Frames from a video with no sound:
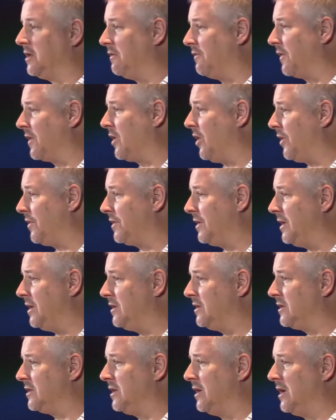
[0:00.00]

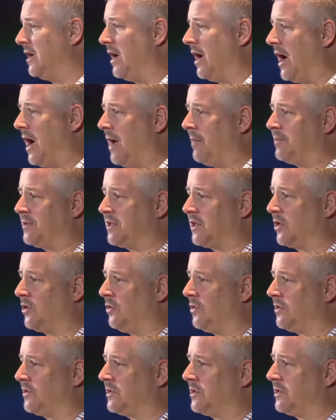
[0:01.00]
Difficulties,
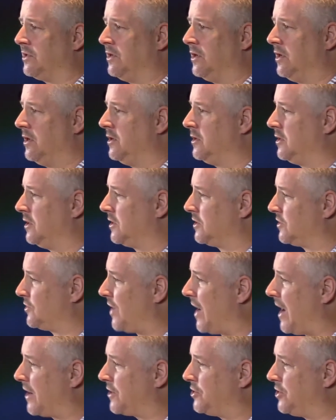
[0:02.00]
obstacles,
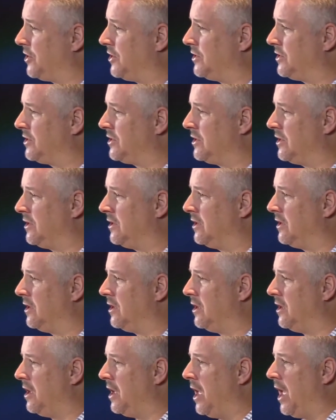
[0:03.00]
distractions.
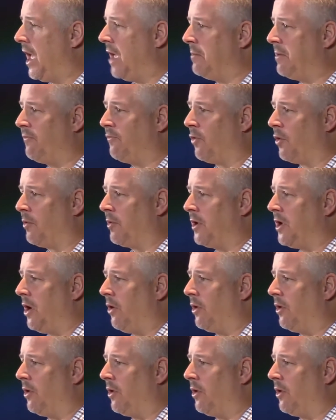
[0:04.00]
And before we